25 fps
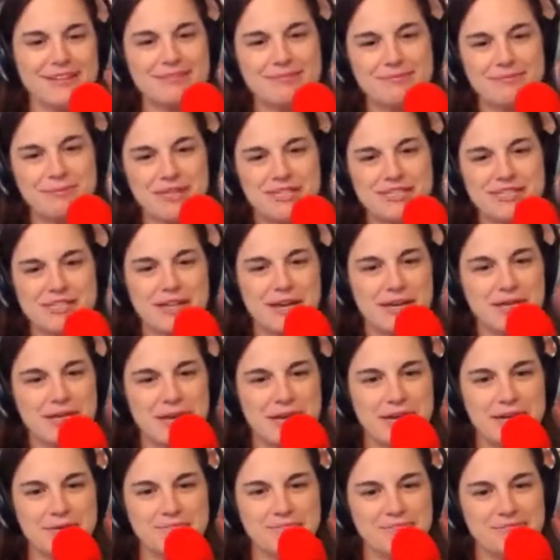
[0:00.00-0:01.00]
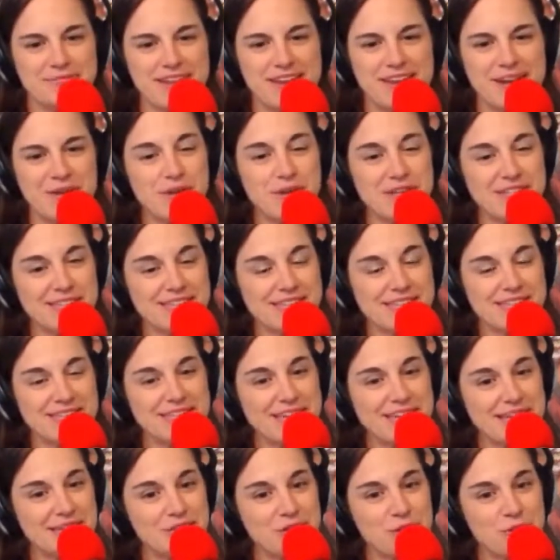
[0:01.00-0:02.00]
Miss that guy. Anyways, let's
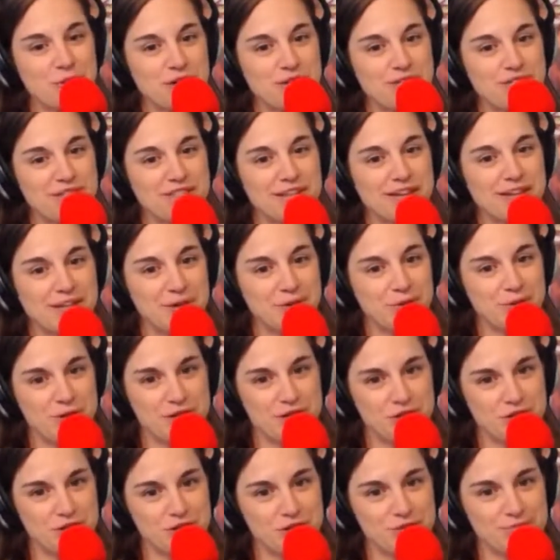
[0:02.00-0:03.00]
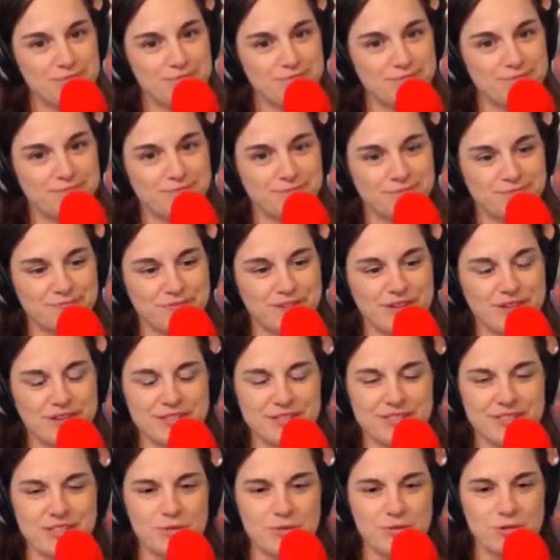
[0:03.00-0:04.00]
get to our second question.
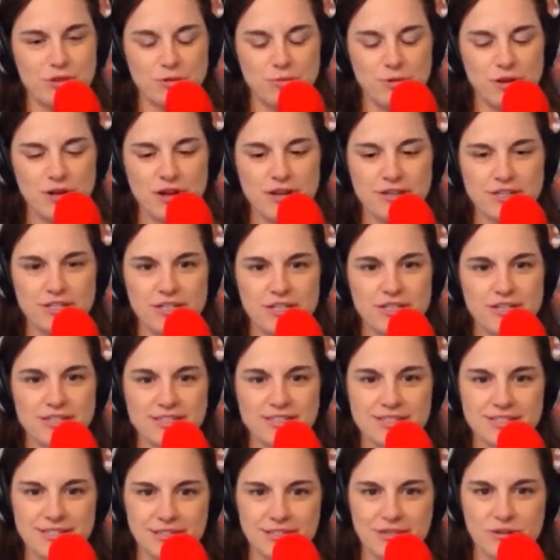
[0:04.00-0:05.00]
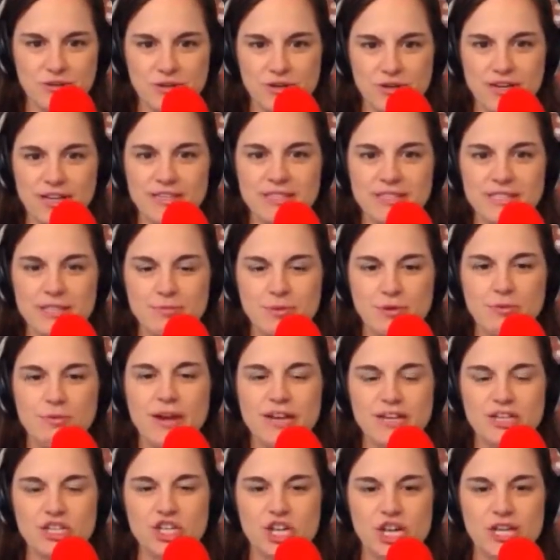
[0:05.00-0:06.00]
So Good Will Hunting is your
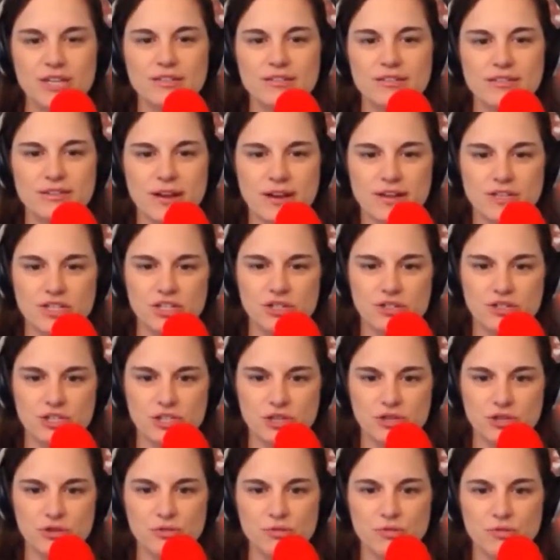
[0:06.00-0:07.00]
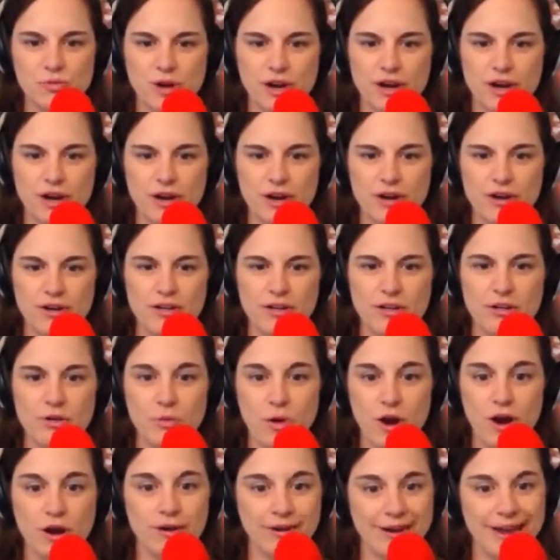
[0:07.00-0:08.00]
inspiration, got you to where you
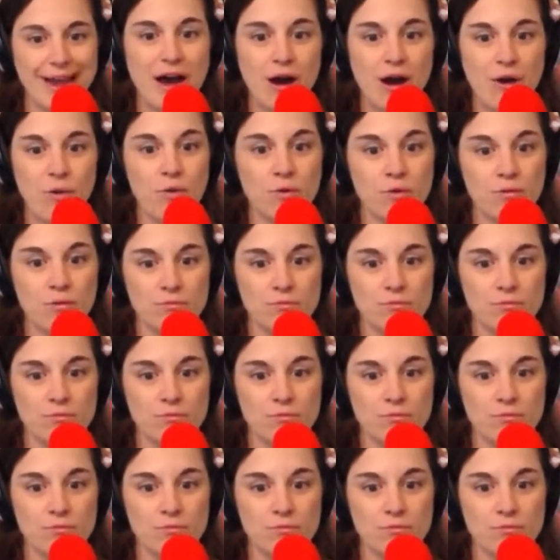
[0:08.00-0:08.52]
are now.